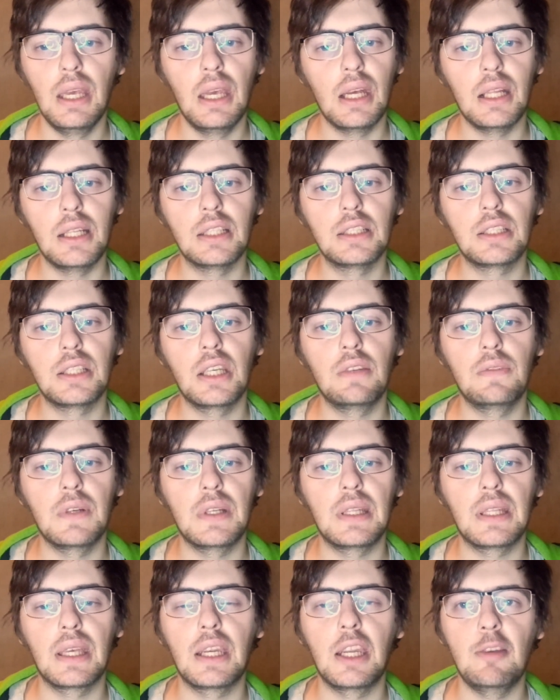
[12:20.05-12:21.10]
I'll share
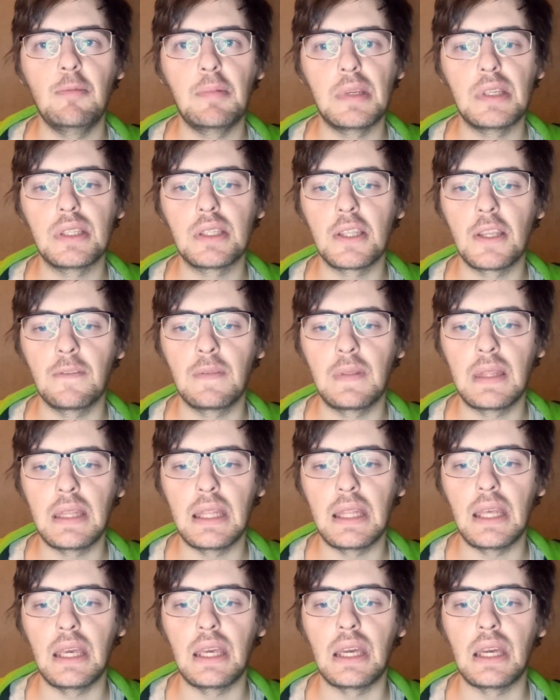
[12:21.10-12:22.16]
what creepy stuff
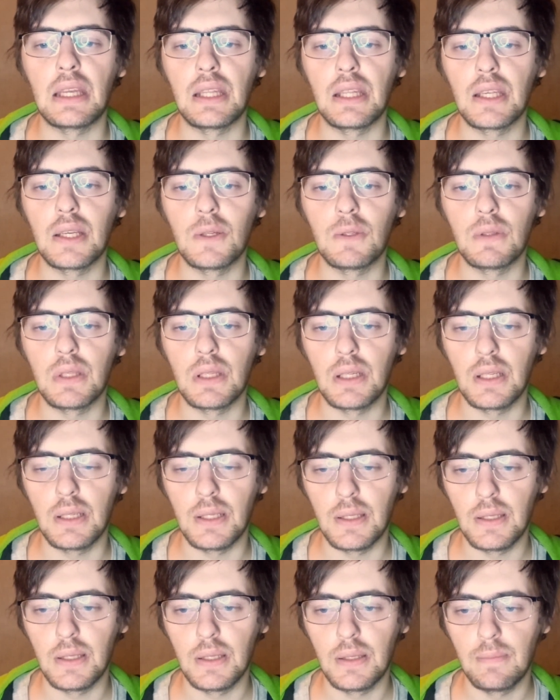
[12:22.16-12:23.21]
that I encountered.